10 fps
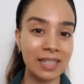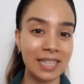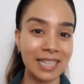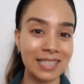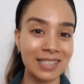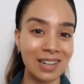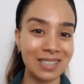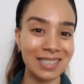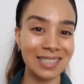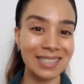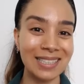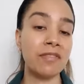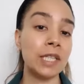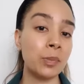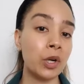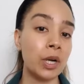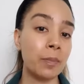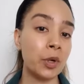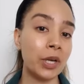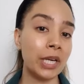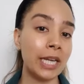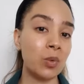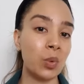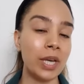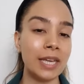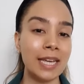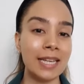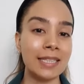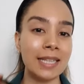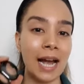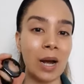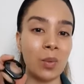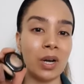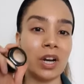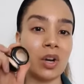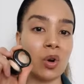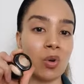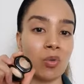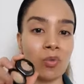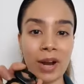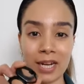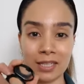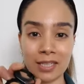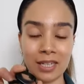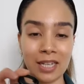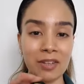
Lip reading: let's get started. The first product I'm going in with is our corrector.